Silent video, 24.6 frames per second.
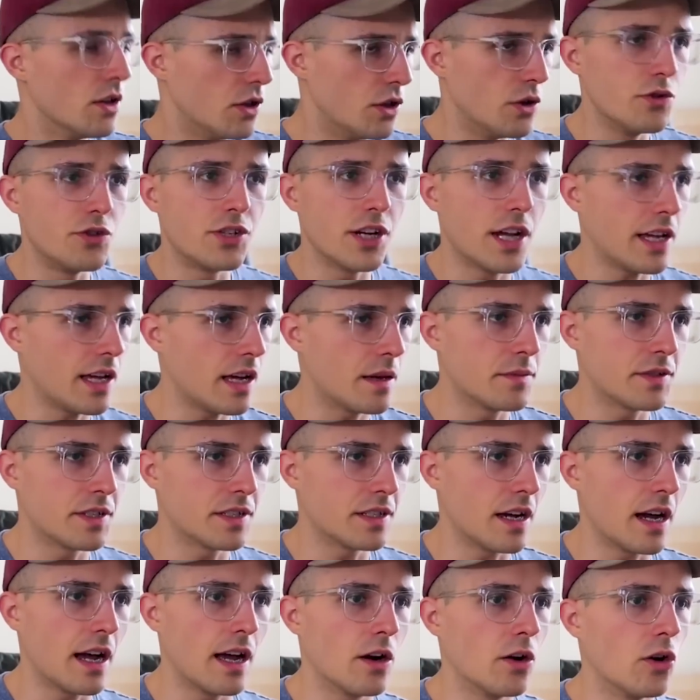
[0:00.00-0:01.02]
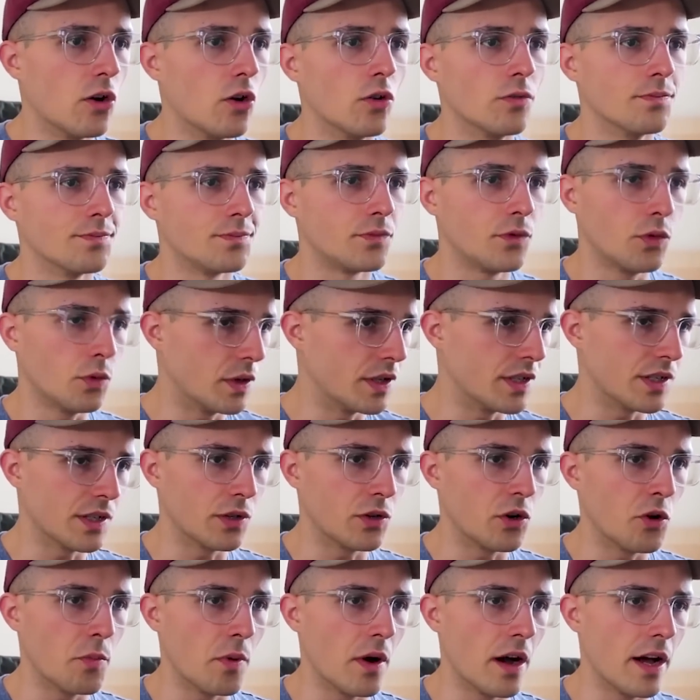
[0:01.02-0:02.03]
UJM style
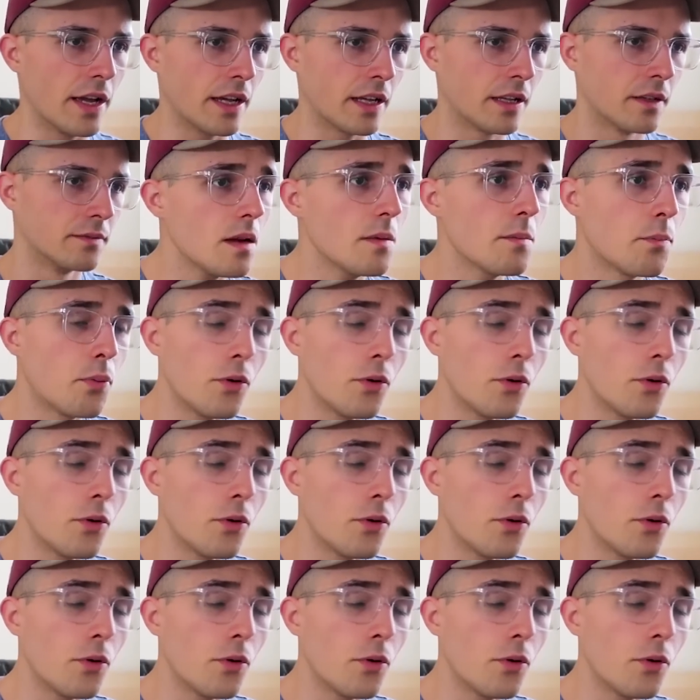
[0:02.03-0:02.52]
3-cylinder bike.